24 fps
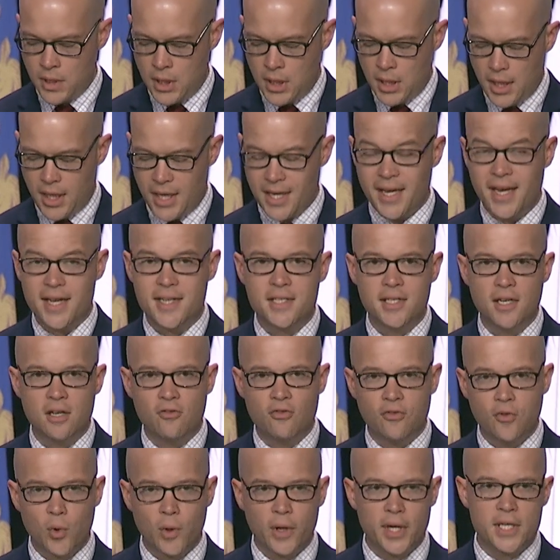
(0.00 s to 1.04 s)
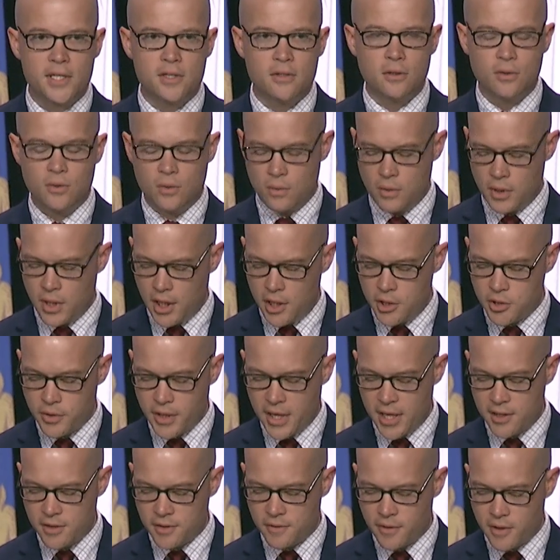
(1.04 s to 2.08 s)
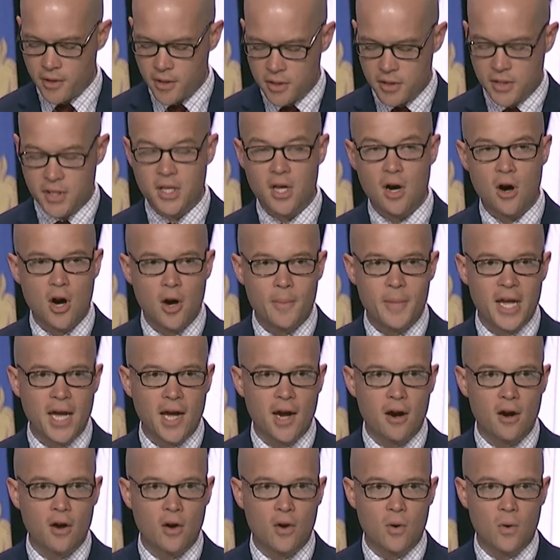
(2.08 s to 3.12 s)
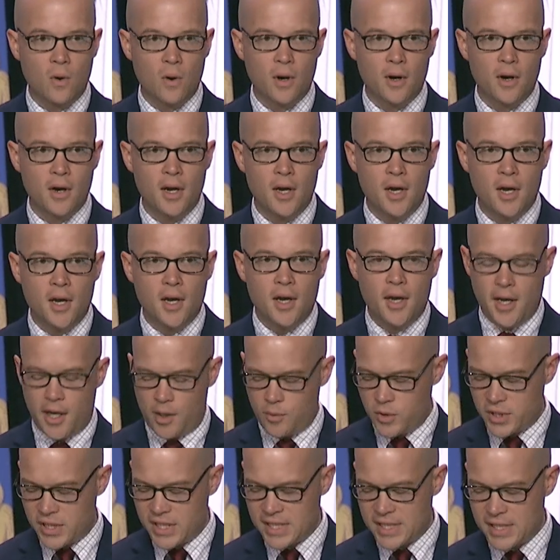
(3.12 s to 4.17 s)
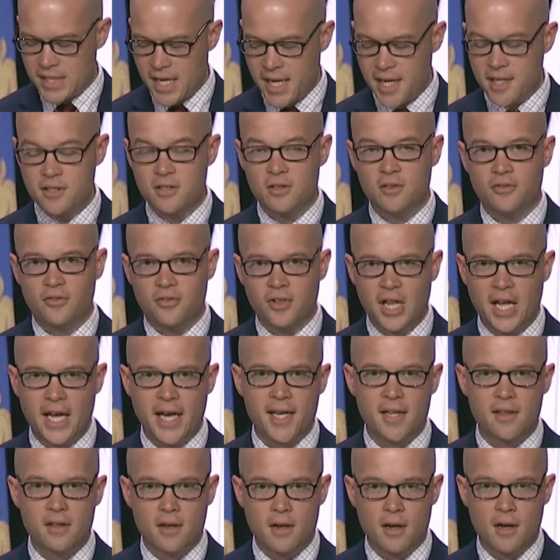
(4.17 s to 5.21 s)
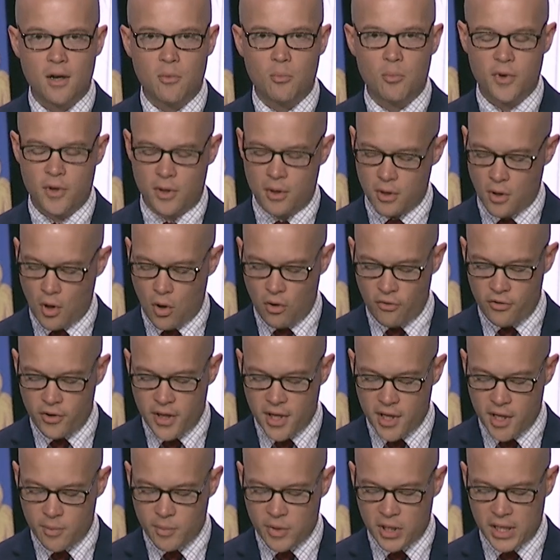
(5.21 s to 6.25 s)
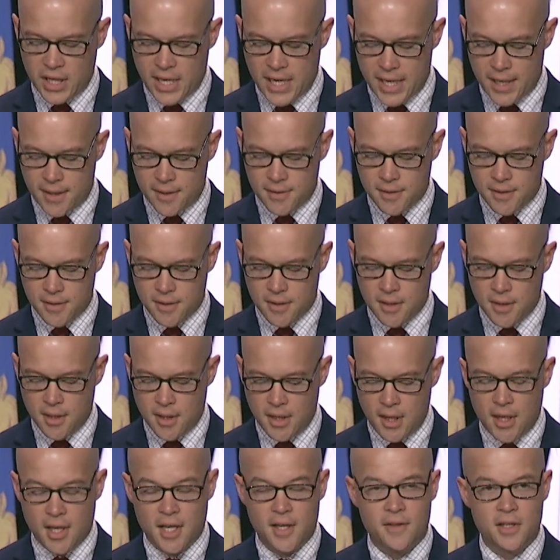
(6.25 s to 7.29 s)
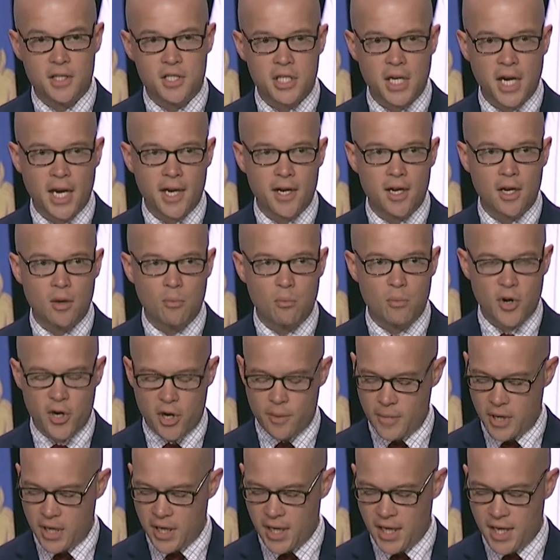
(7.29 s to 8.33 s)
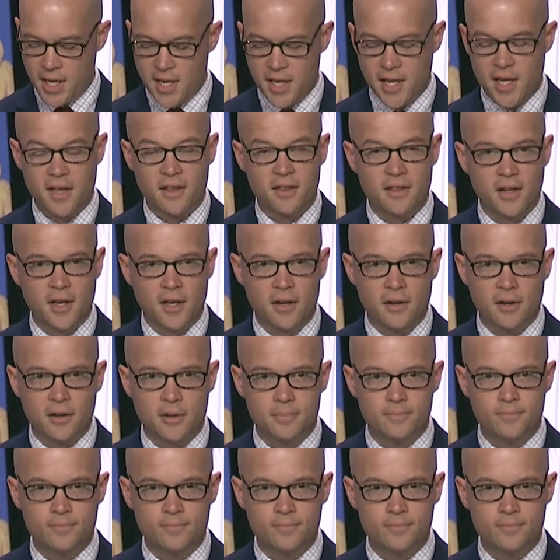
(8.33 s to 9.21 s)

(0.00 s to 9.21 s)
In 1942, he transferred to the Army Air Corps and was assigned to flying the hump over the Himalayas in the China-Burma-India theater.